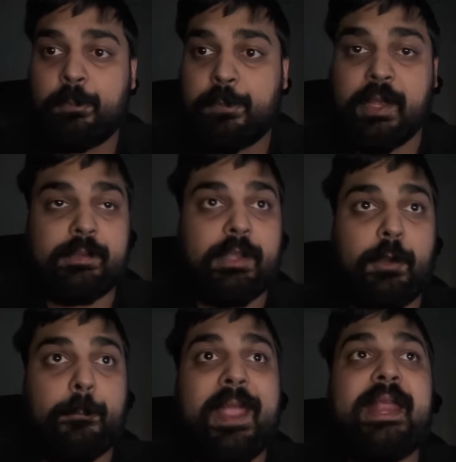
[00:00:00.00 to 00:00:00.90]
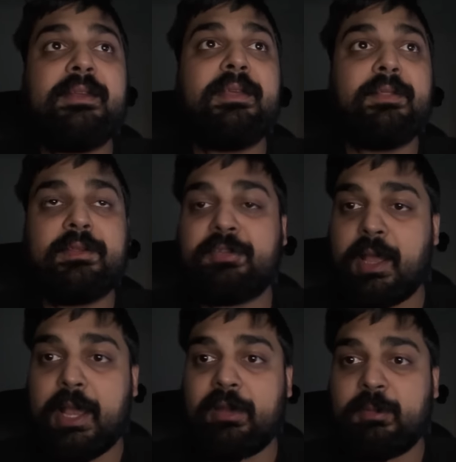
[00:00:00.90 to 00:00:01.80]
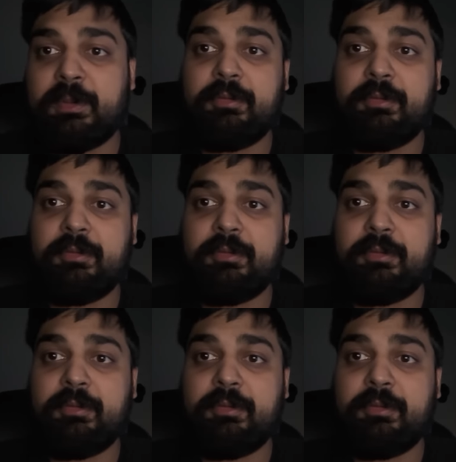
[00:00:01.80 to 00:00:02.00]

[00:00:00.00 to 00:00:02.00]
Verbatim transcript: that they're painting this guy to be a